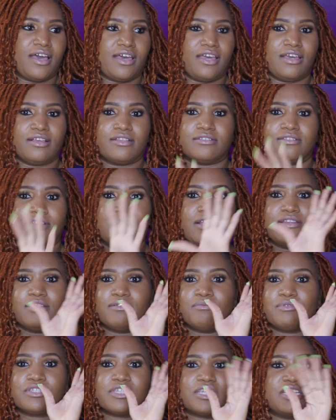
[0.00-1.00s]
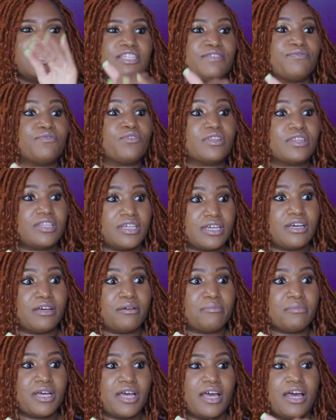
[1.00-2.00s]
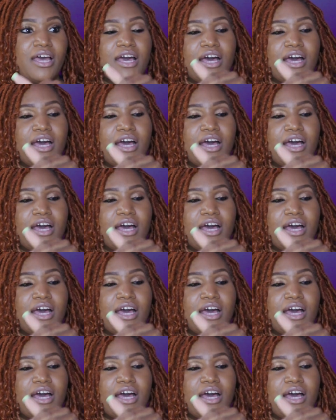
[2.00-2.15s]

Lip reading: It was easy for them.